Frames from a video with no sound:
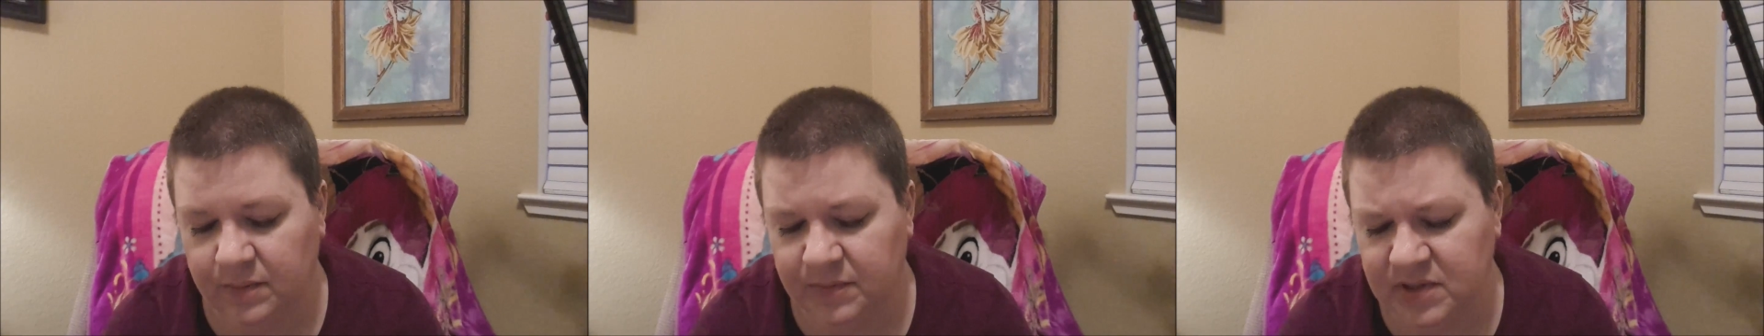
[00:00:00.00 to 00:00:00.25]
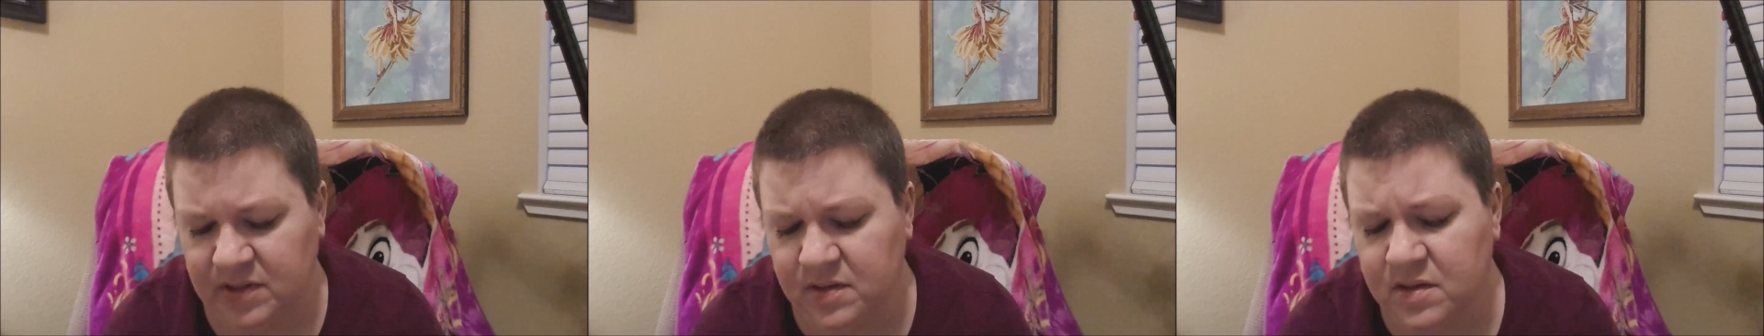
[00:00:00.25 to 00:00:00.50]

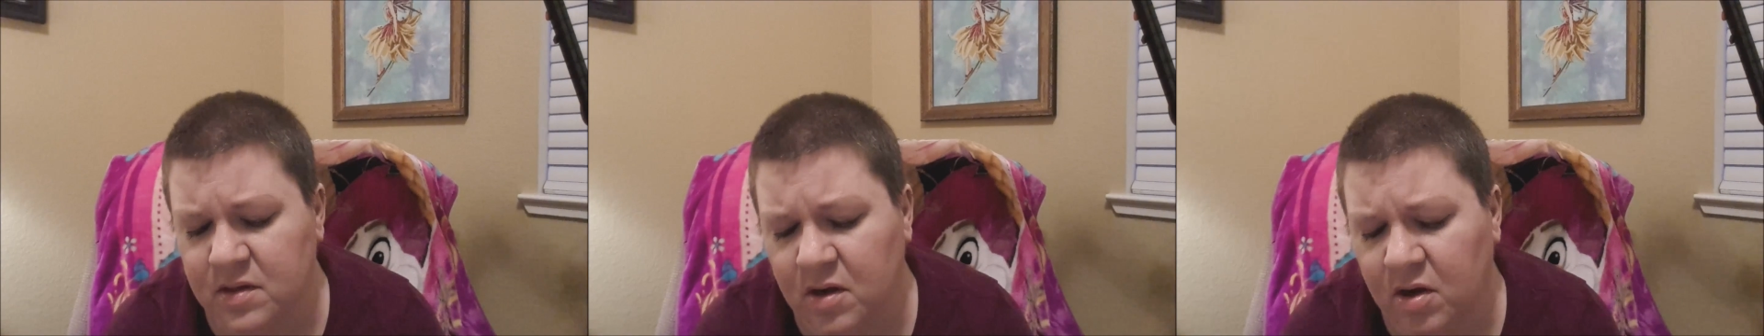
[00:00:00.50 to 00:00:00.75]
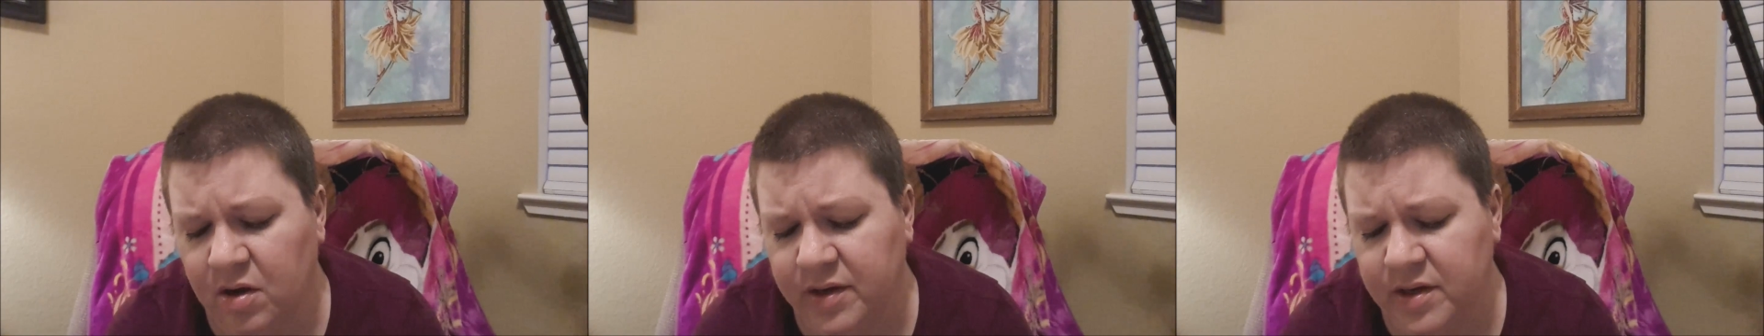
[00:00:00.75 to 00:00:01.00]
This is an
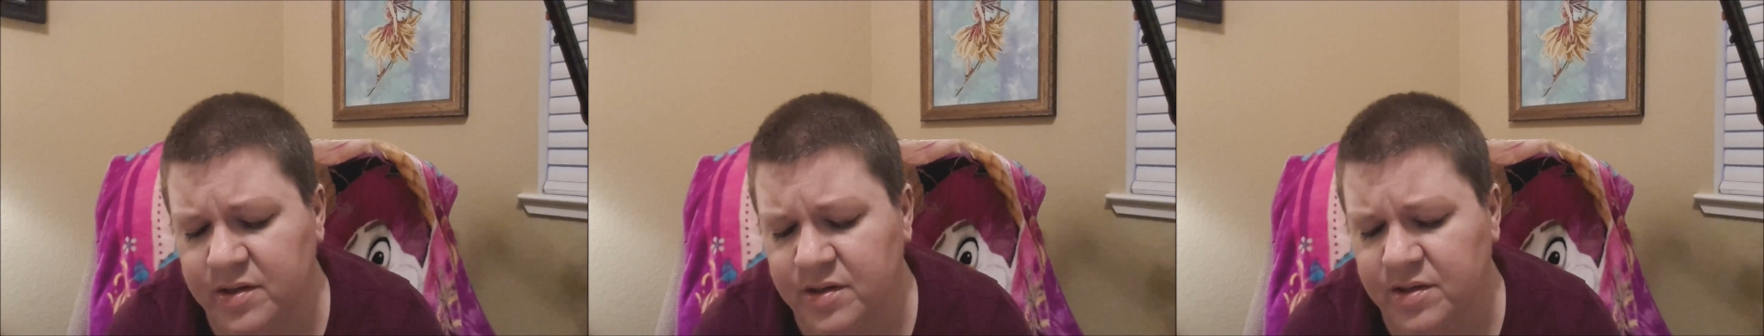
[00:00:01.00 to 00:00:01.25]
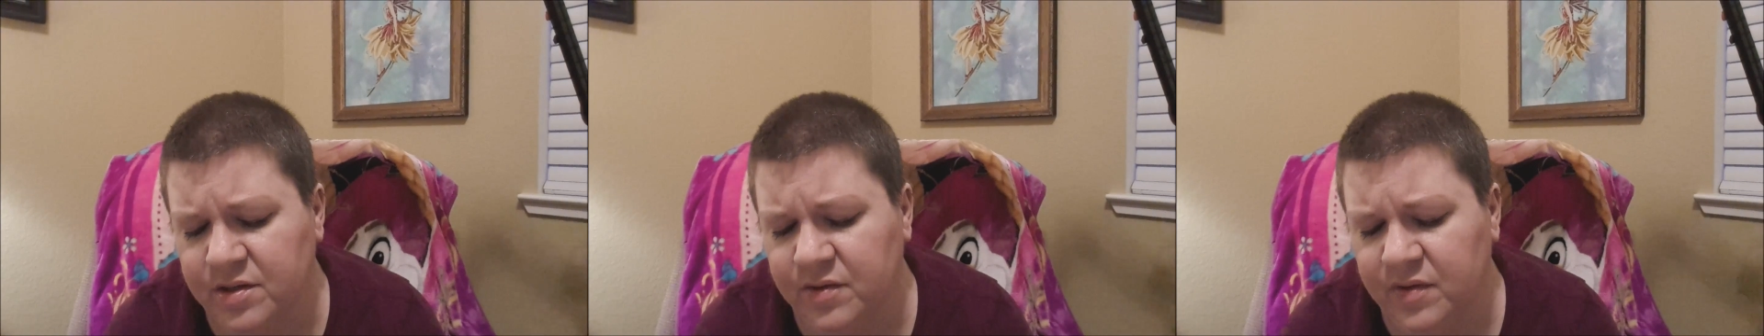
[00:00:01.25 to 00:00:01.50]

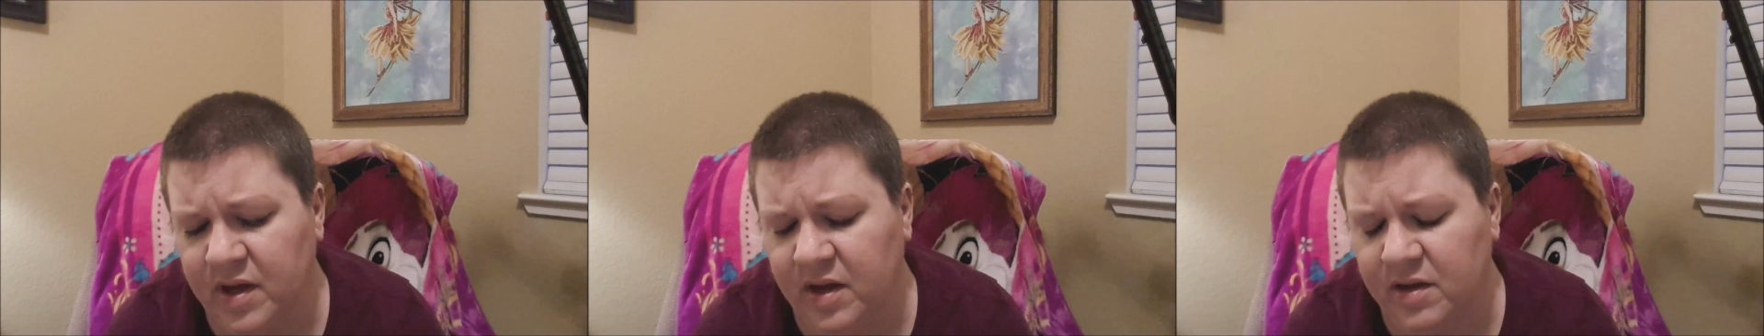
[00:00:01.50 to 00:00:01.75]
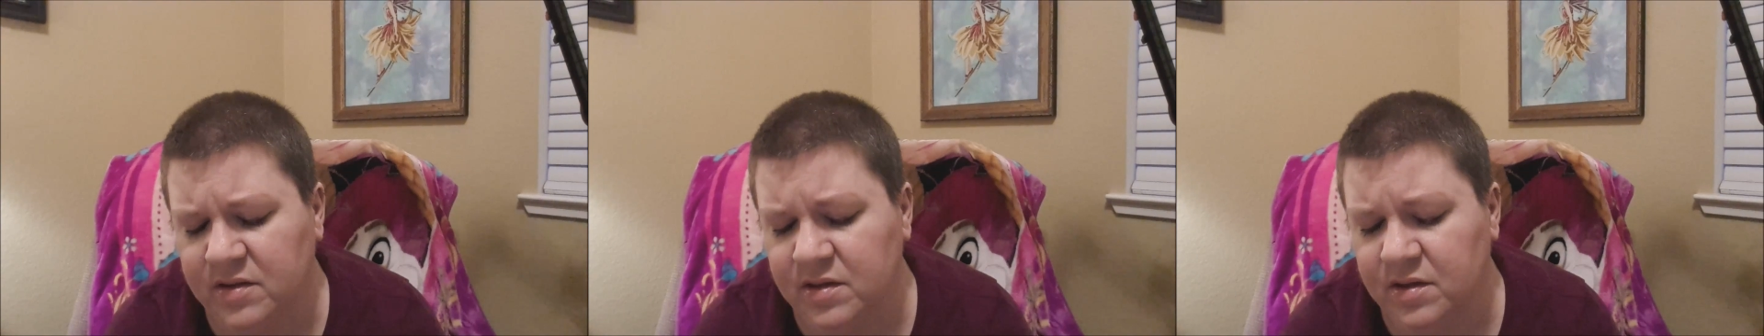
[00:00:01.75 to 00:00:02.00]
August
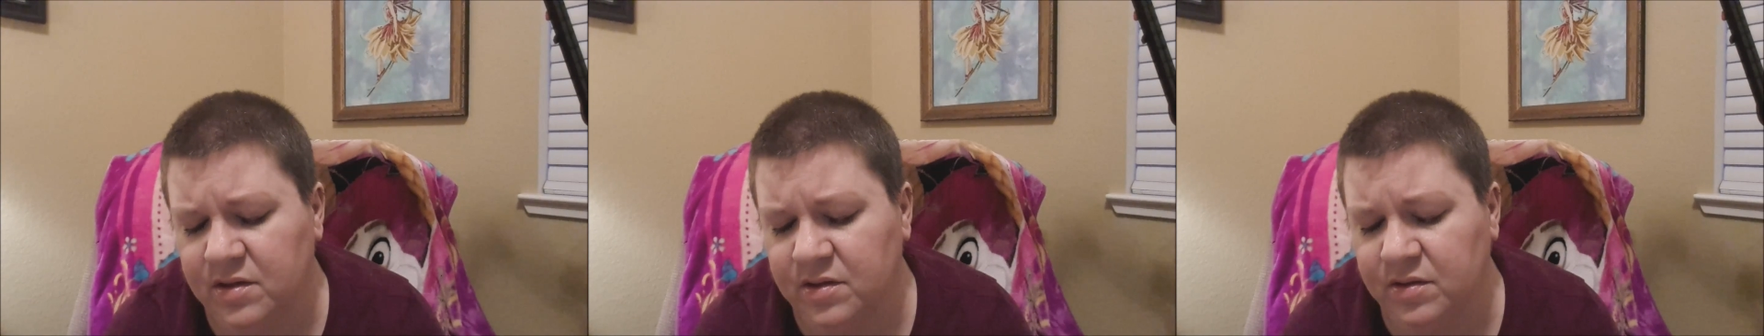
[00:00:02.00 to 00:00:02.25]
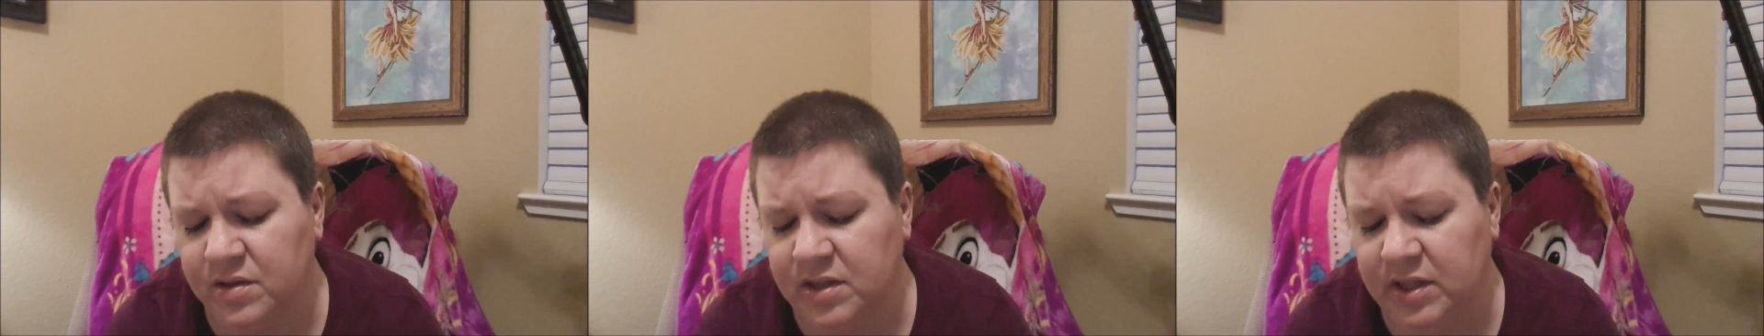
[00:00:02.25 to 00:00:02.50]

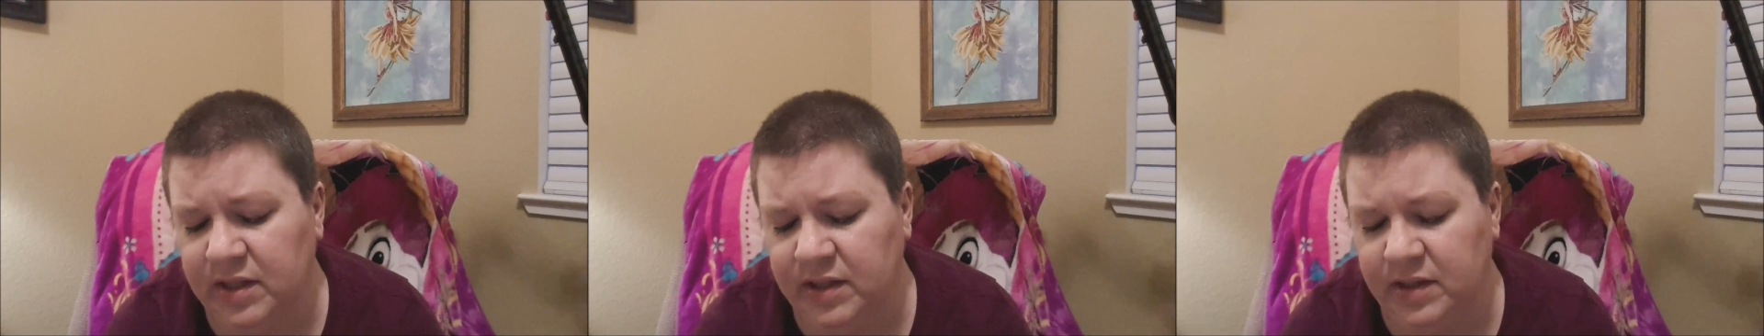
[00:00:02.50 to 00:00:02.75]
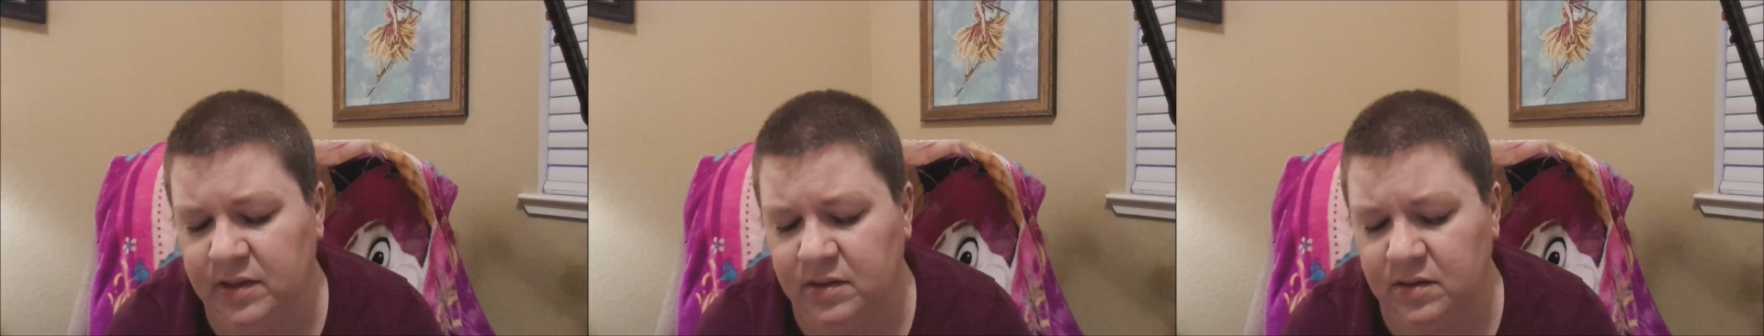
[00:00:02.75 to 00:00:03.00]

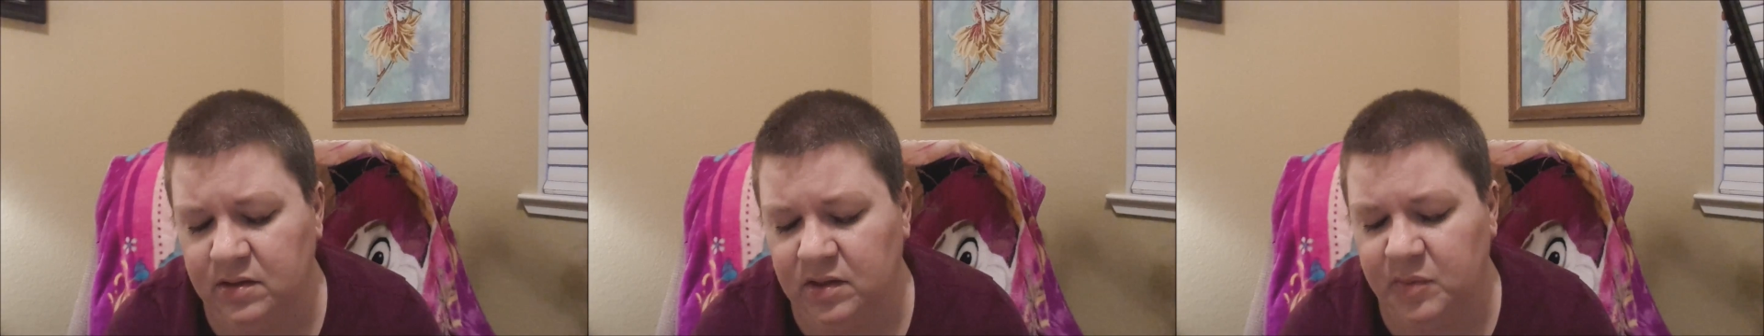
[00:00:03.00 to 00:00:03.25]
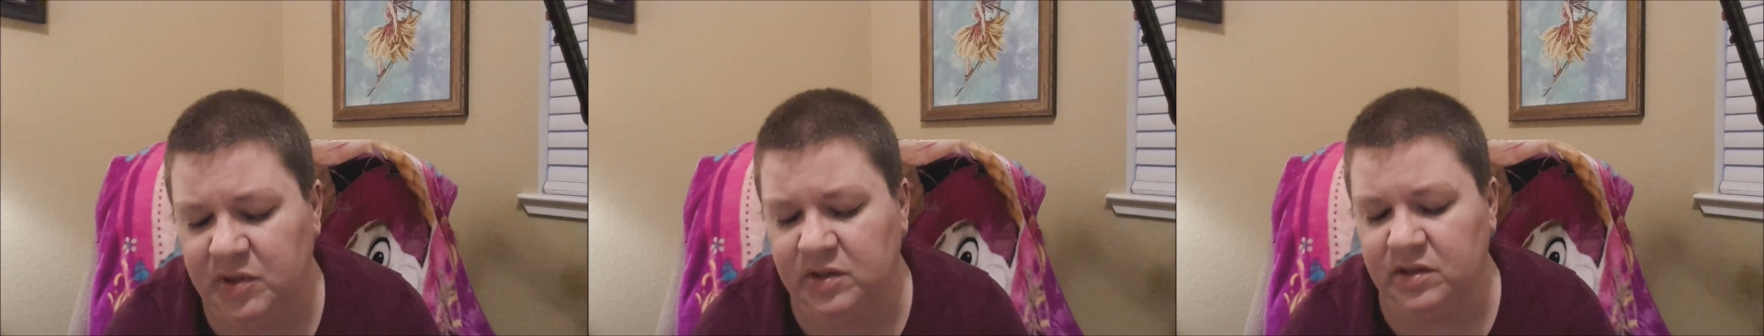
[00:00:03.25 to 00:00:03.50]
2013
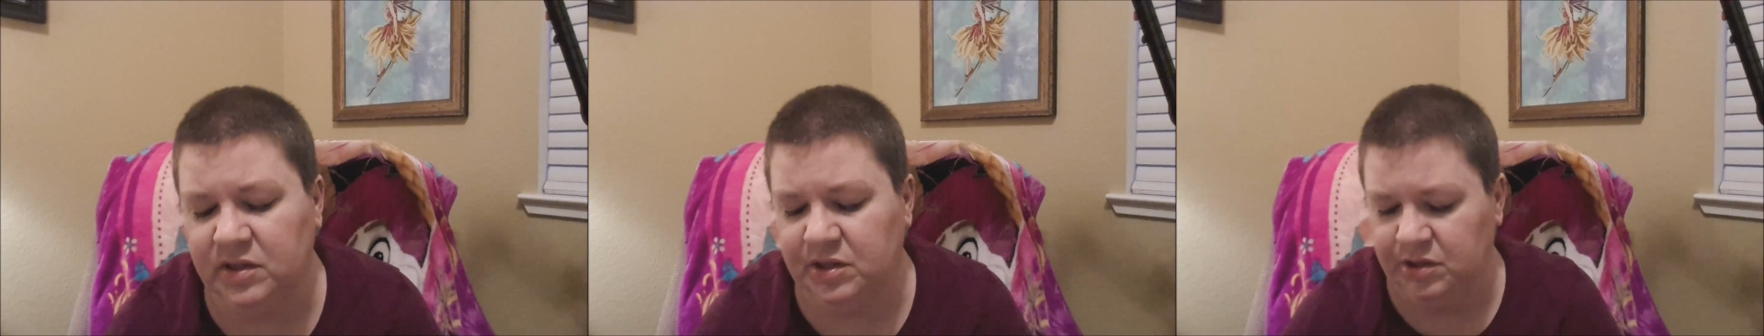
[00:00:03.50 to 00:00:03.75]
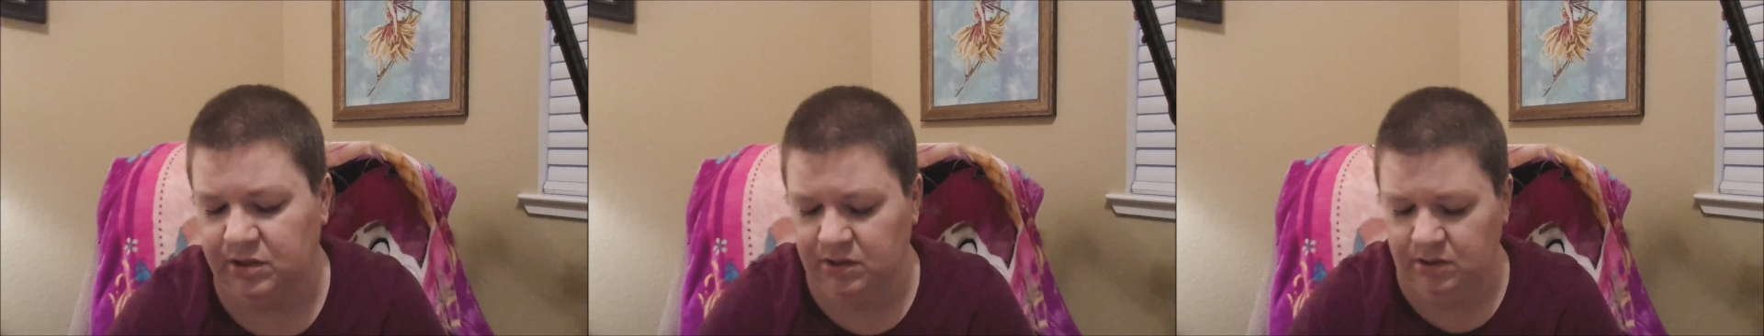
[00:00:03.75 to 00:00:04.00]
limited
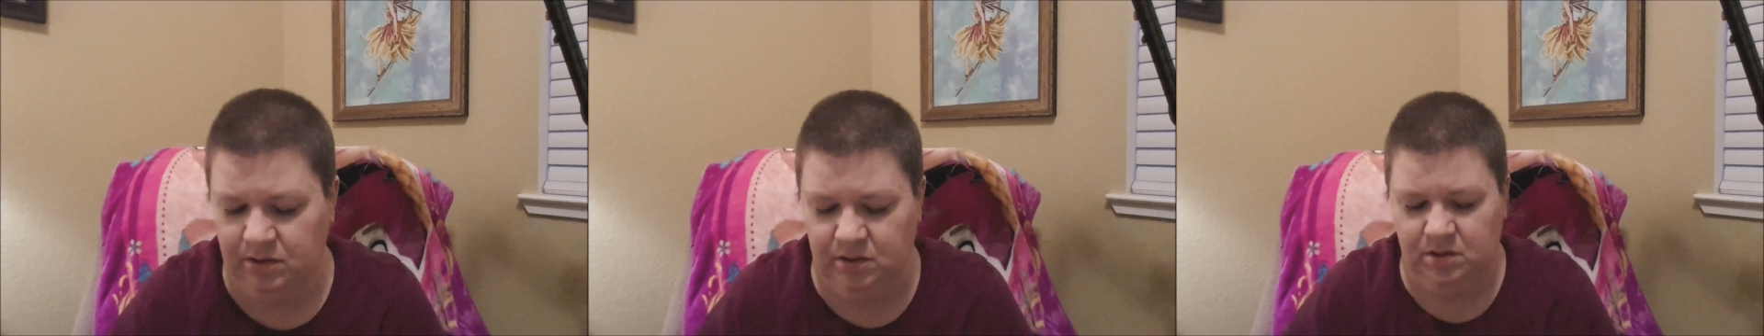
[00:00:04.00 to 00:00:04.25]
edition.